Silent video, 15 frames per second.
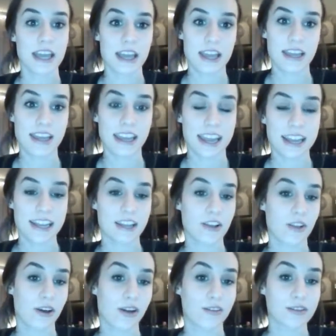gaining a
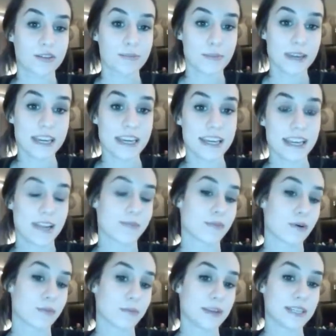lot of speed and
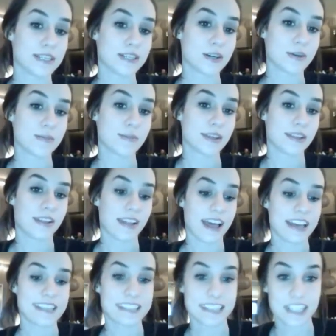momentum in the
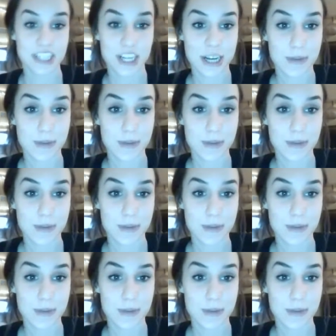last century.